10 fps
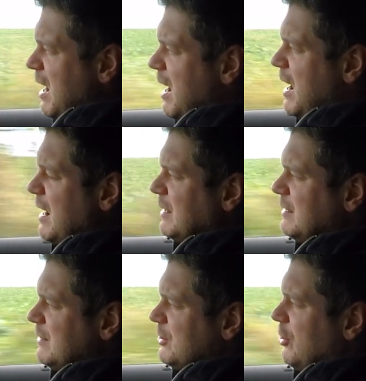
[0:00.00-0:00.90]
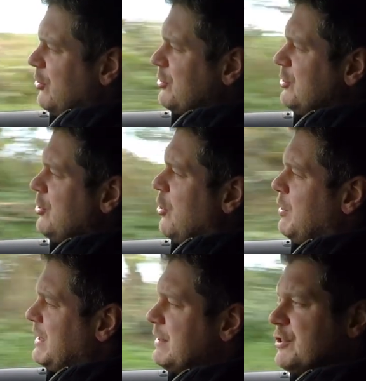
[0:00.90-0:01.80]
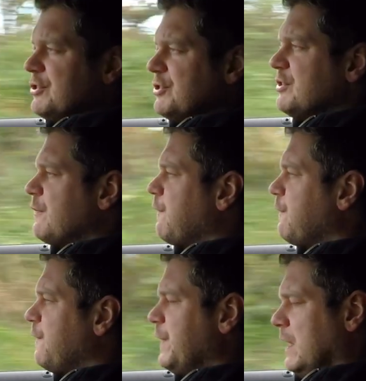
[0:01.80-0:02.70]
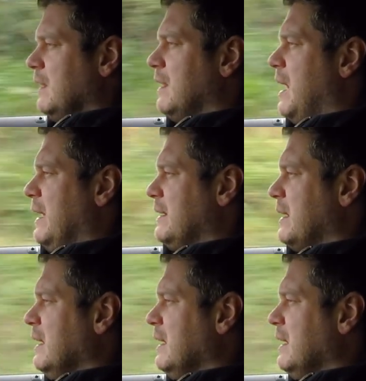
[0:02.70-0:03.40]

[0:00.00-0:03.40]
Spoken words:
I don't know. It doesn't feel like.